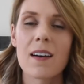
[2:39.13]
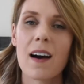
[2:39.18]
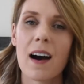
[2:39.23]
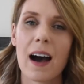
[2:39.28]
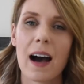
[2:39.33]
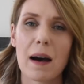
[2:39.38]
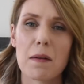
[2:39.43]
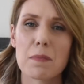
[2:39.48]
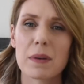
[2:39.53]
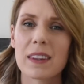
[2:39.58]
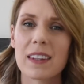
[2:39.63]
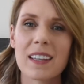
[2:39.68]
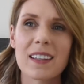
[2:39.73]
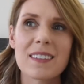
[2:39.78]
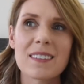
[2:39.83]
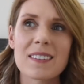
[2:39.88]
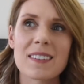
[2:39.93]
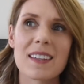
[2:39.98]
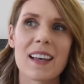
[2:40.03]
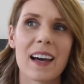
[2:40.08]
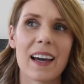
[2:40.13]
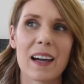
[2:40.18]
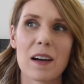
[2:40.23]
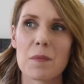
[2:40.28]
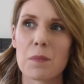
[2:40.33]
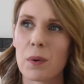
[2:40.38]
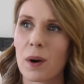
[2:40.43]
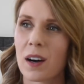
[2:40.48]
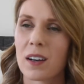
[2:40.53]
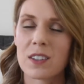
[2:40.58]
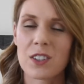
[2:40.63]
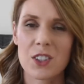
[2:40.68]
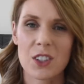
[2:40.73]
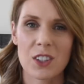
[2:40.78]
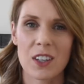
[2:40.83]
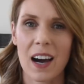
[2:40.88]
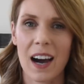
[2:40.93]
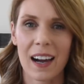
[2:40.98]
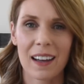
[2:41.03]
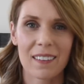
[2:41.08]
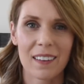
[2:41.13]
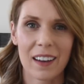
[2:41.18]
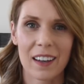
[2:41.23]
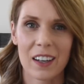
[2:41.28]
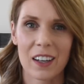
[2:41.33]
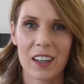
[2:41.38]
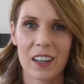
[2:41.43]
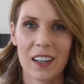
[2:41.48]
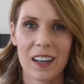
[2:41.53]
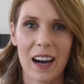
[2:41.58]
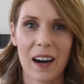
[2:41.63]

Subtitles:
But things like bronzer and highlighter,